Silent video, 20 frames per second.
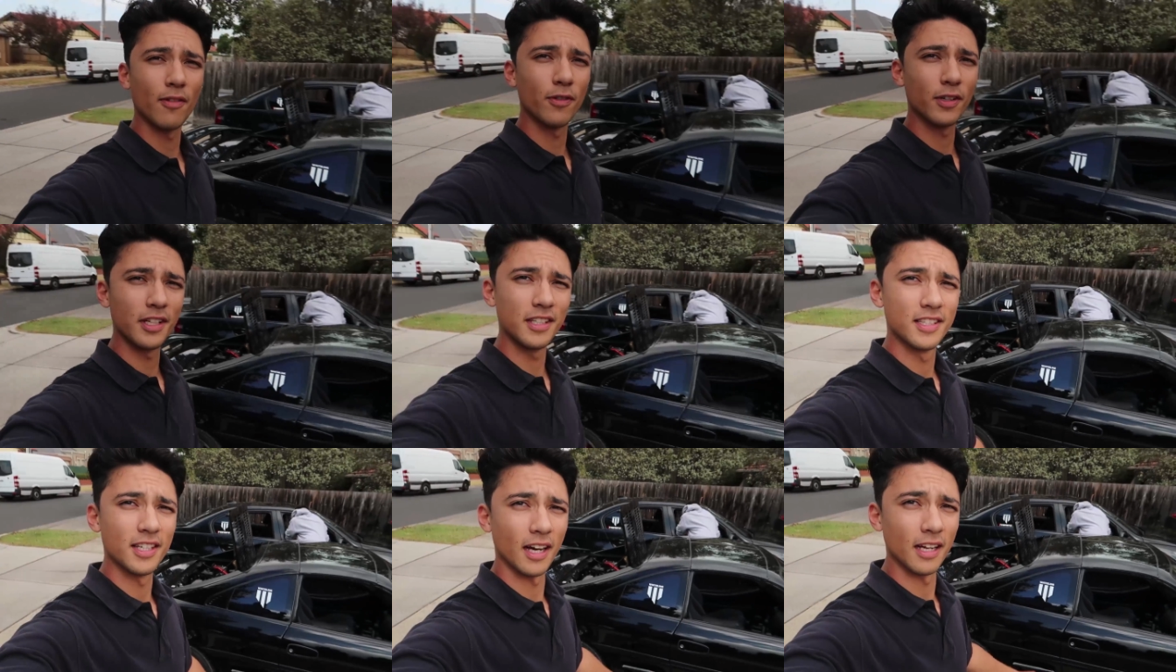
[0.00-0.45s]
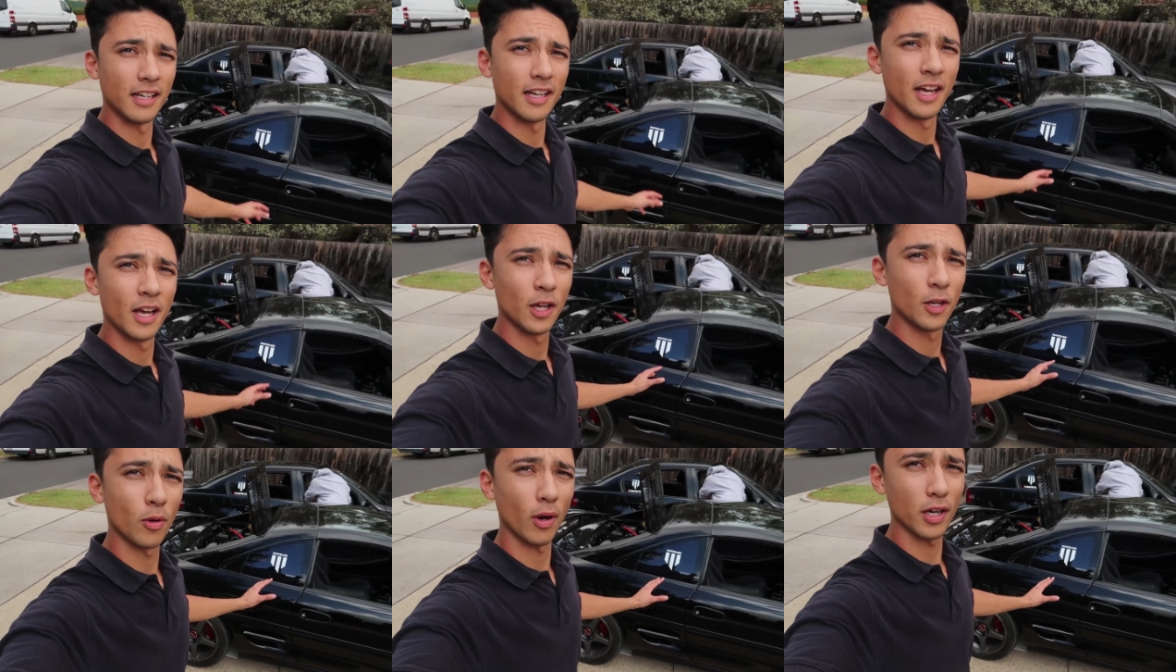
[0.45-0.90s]
I've already
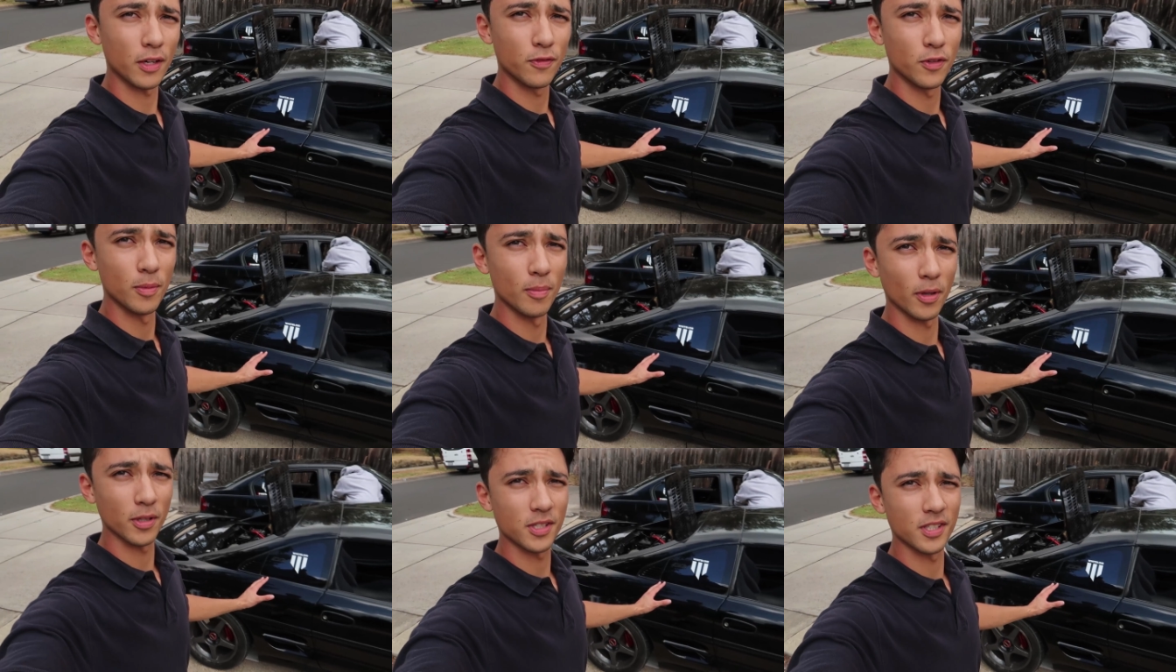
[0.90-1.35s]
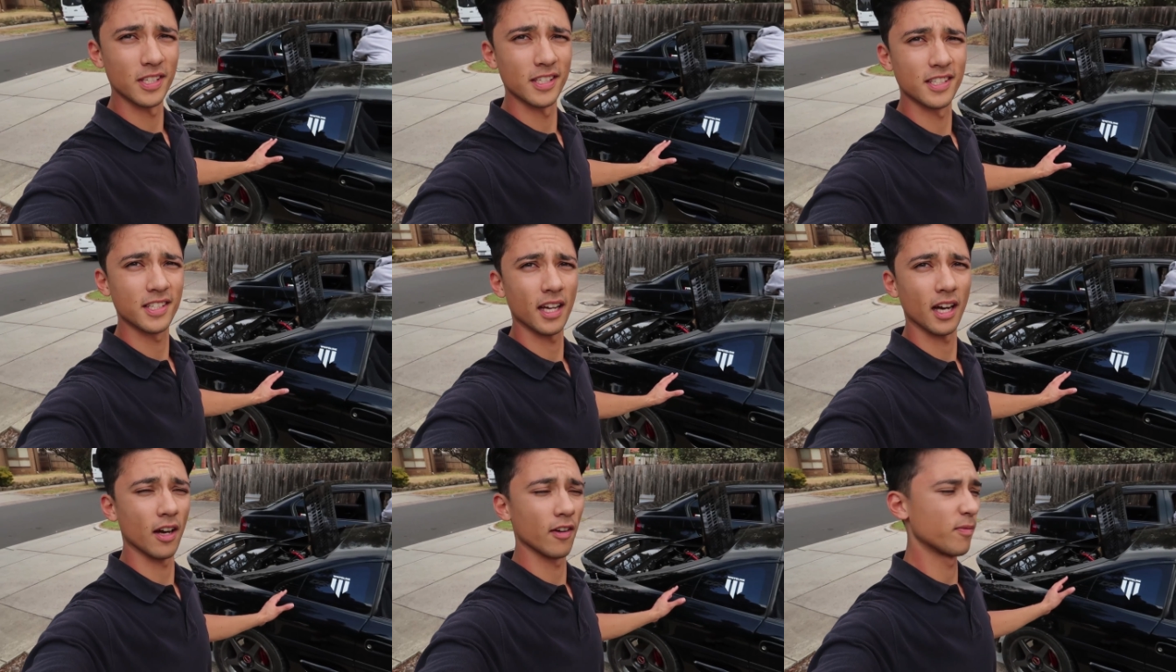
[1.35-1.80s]
done quite a few mods to
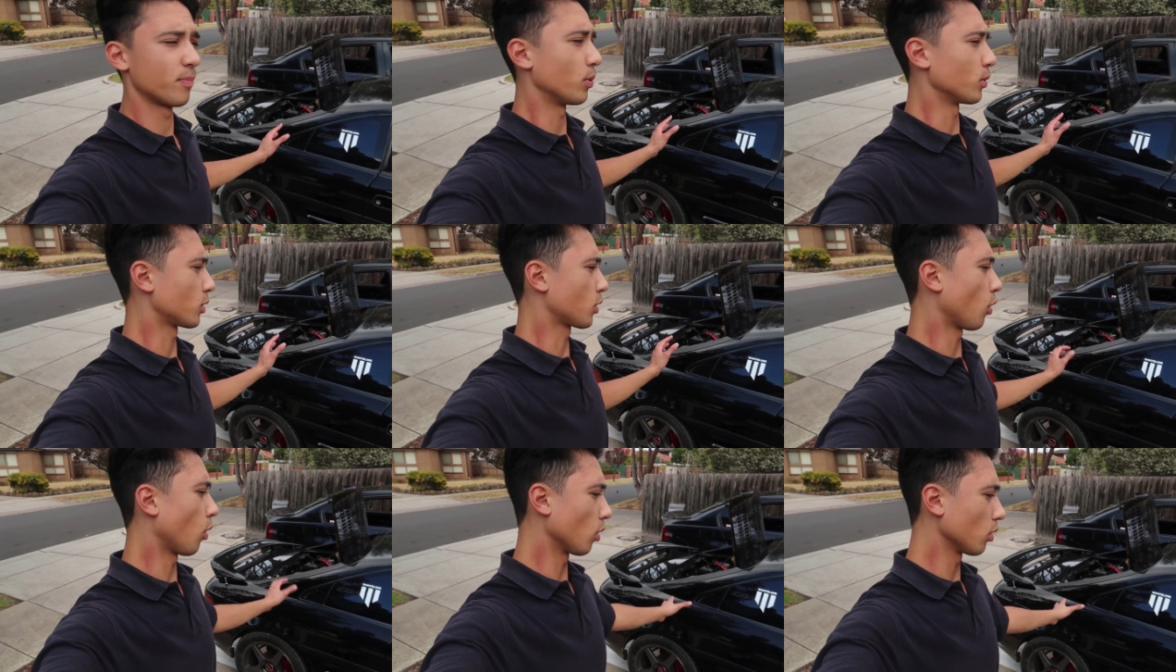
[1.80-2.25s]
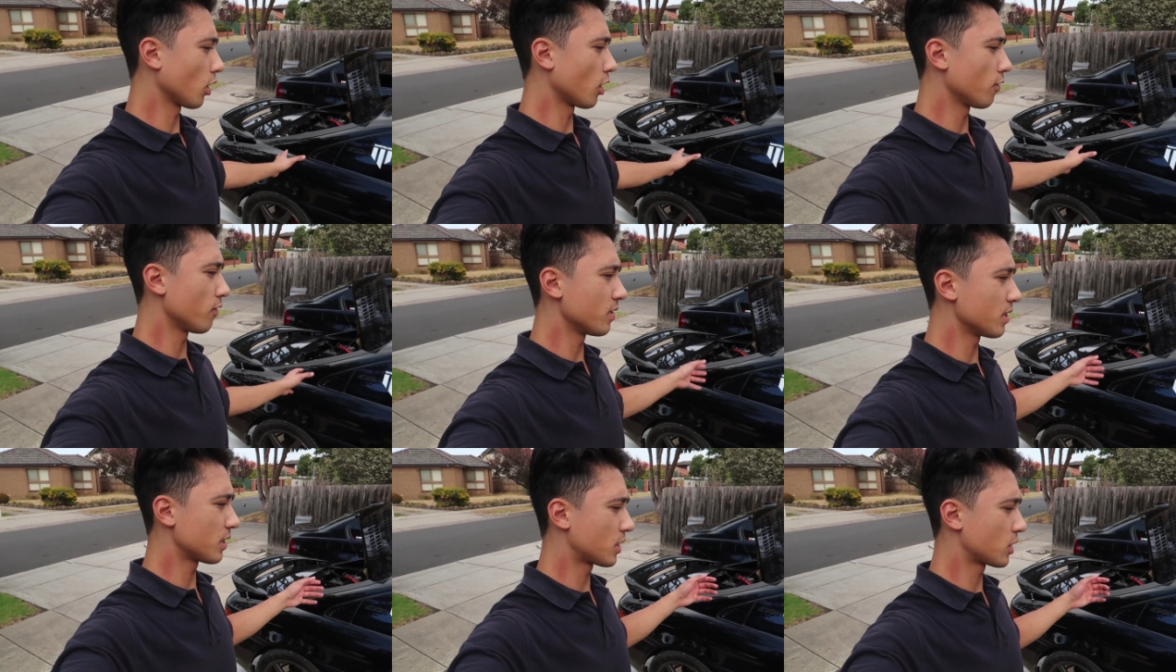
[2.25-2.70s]
this car. I've put
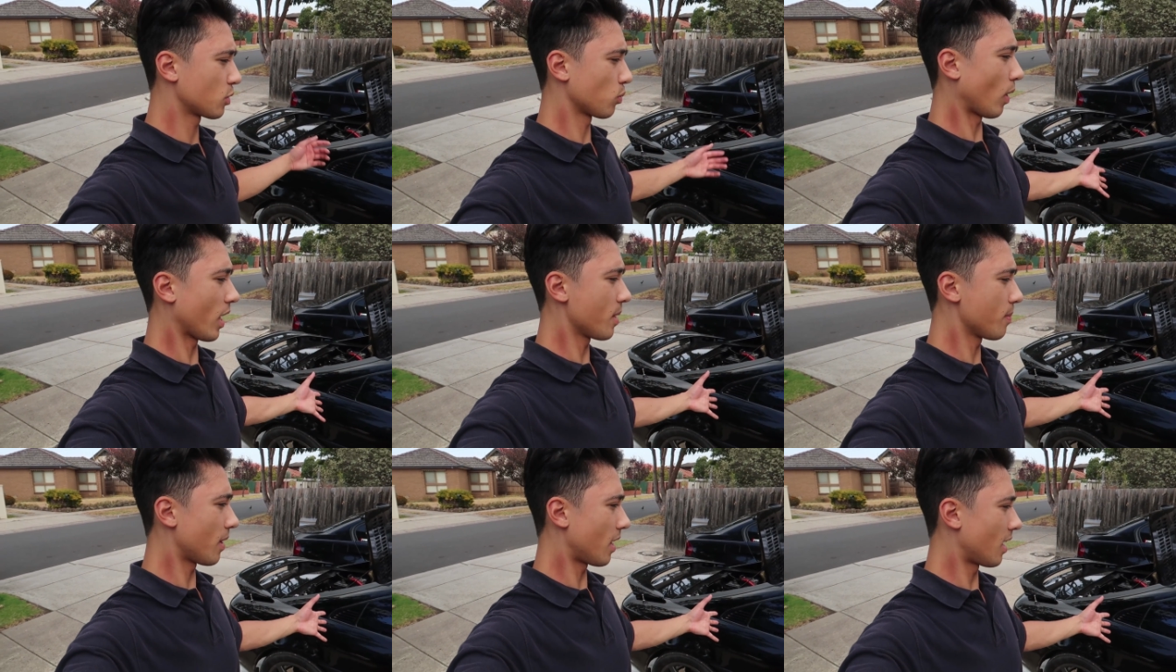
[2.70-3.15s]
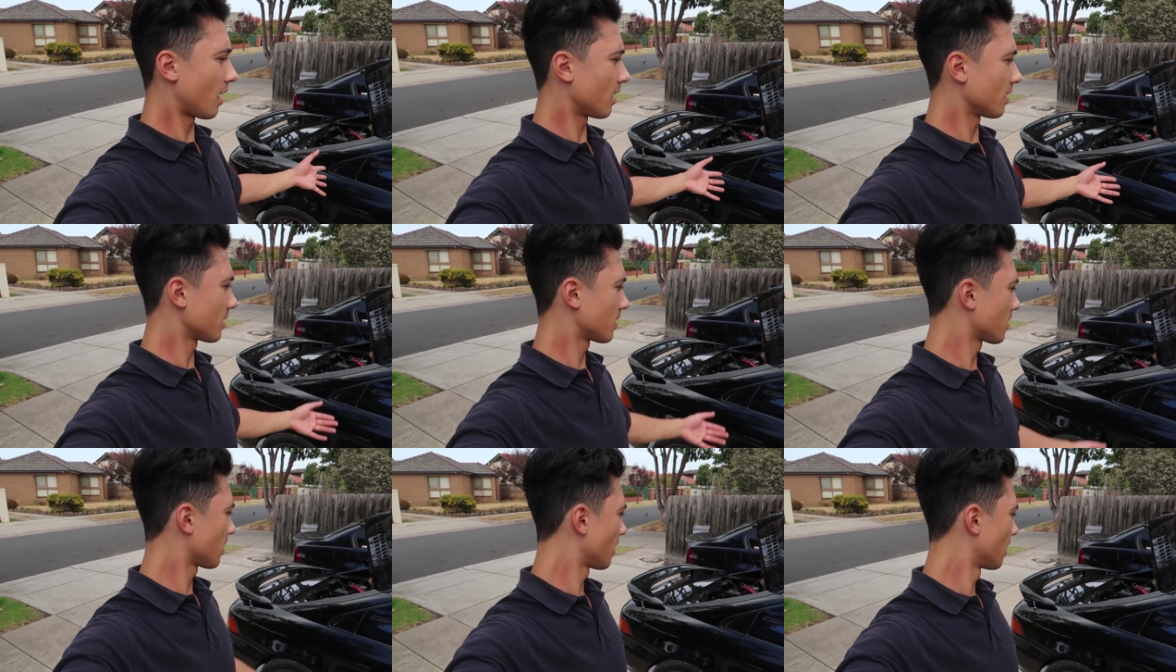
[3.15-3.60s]
coilovers, sway
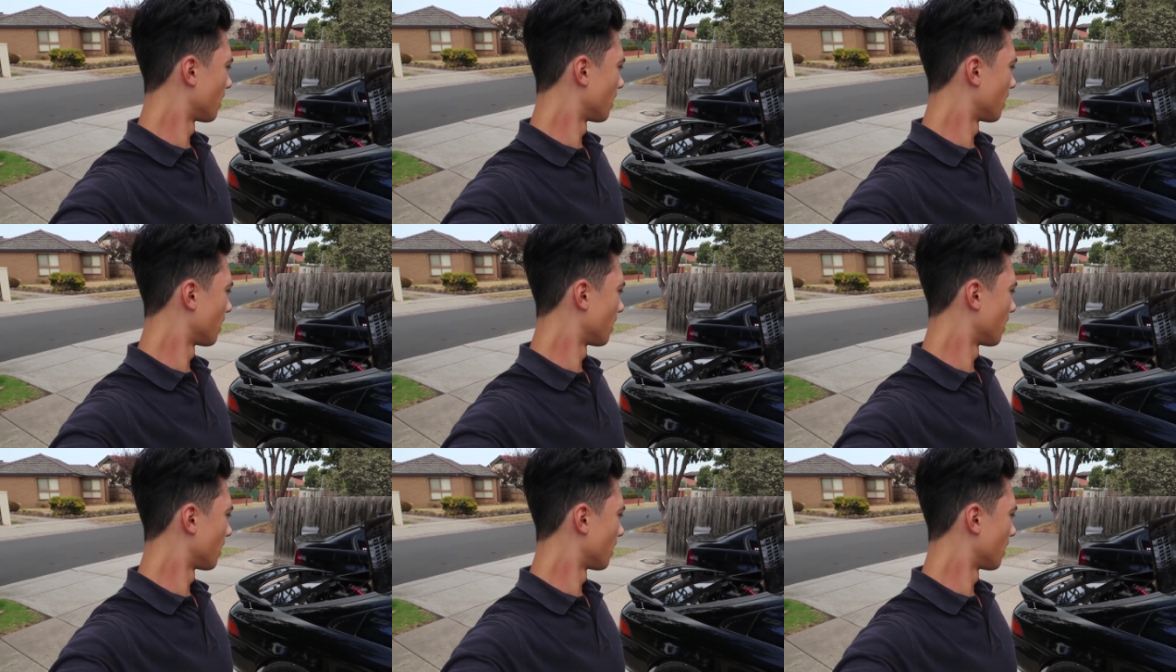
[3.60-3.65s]
bars,